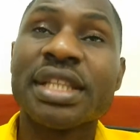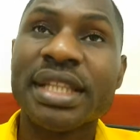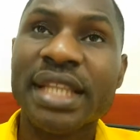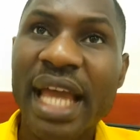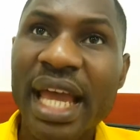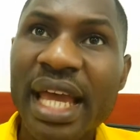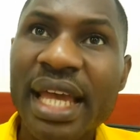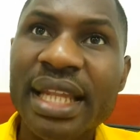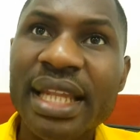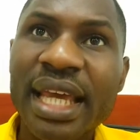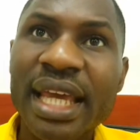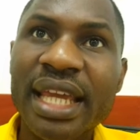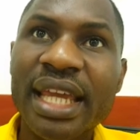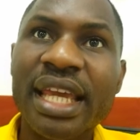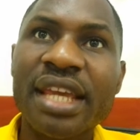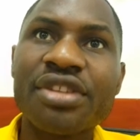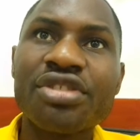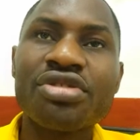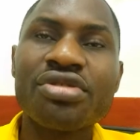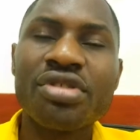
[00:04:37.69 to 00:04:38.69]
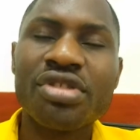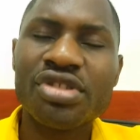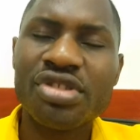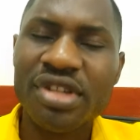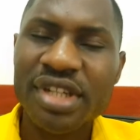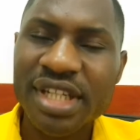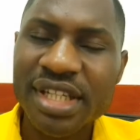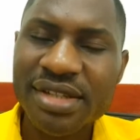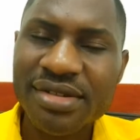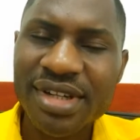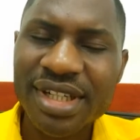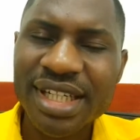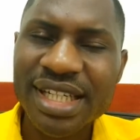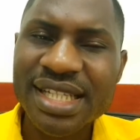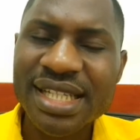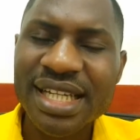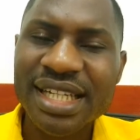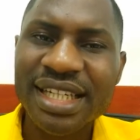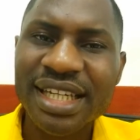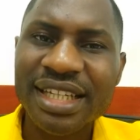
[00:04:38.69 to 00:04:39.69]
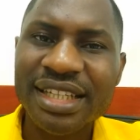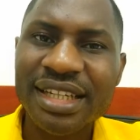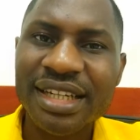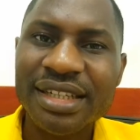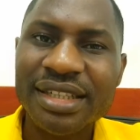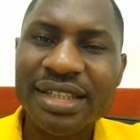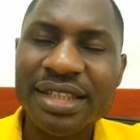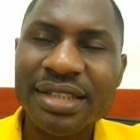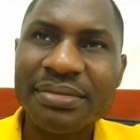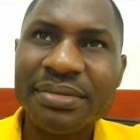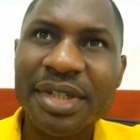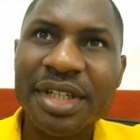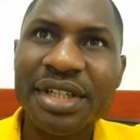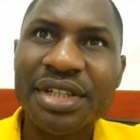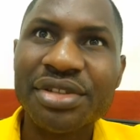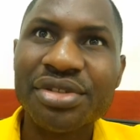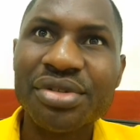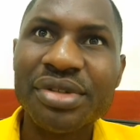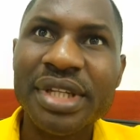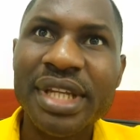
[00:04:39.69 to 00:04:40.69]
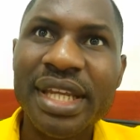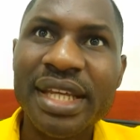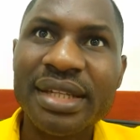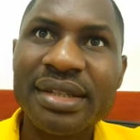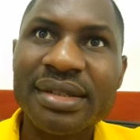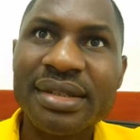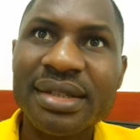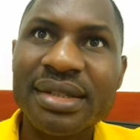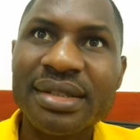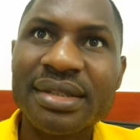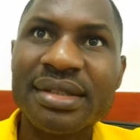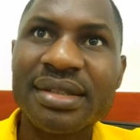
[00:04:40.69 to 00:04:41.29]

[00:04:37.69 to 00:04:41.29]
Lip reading: Then again, you also need to understand that you need